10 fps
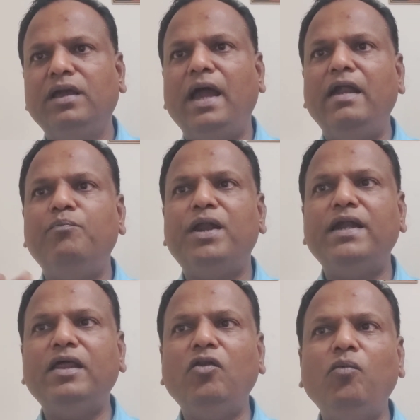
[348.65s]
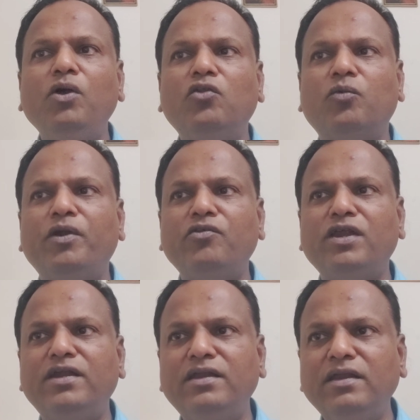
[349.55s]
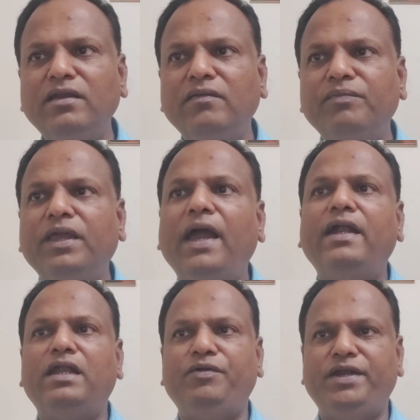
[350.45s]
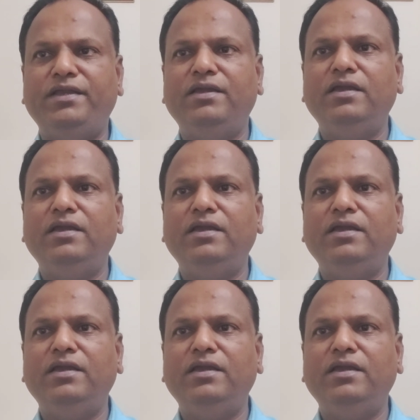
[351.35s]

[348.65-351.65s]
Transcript: And parietal lobe, somatocenter activity.